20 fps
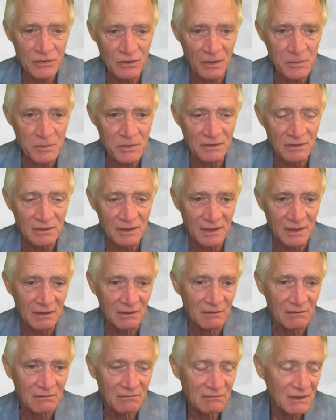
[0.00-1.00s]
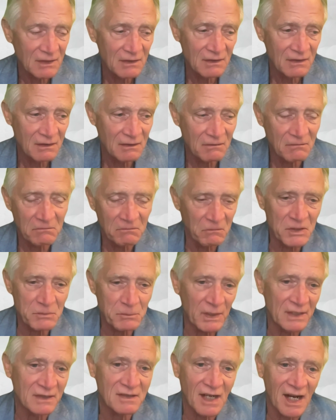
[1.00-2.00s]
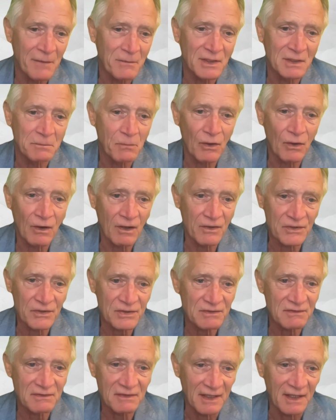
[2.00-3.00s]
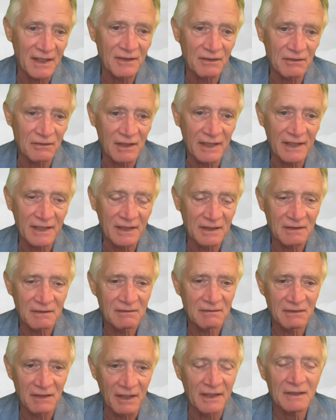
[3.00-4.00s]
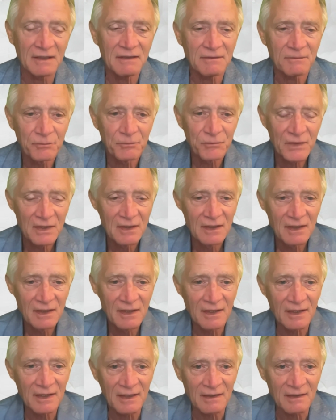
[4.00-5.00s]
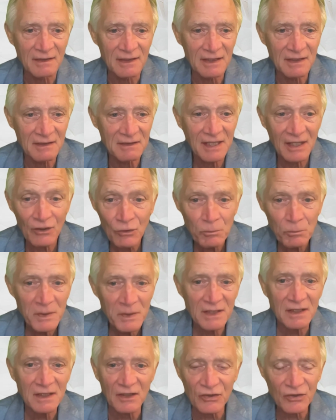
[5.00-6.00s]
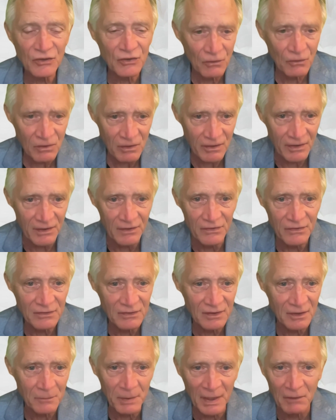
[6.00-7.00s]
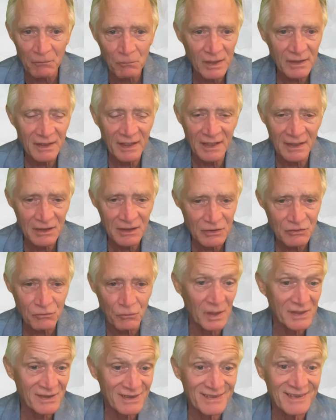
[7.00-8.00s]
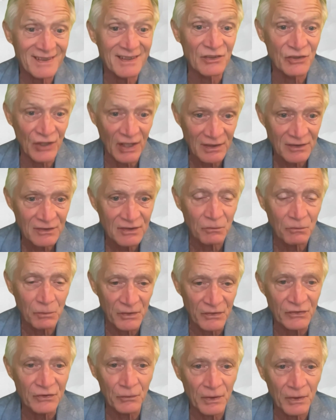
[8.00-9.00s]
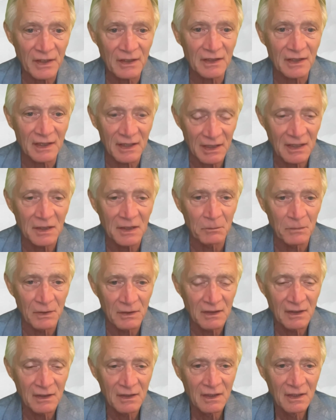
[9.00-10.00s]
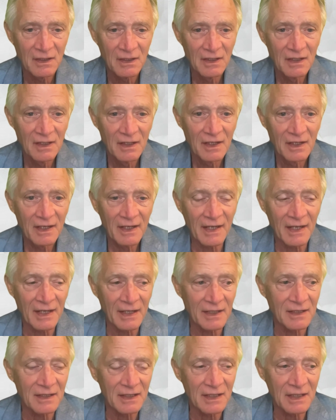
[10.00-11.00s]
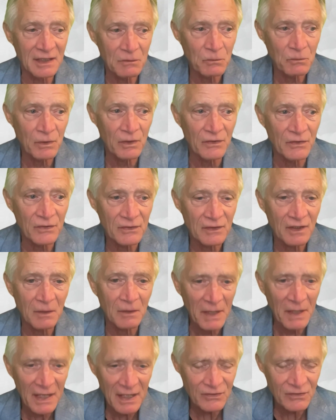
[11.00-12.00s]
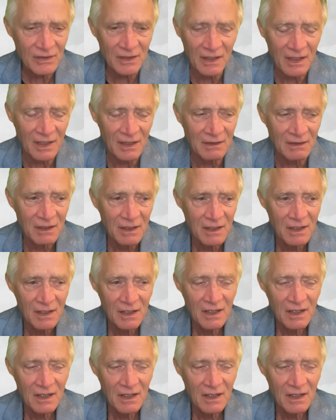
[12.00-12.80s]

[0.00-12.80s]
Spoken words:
disruption. And we spent time in the bars together late at night. And he told me these stories about what Syngenta was doing to him. And it was amazing. And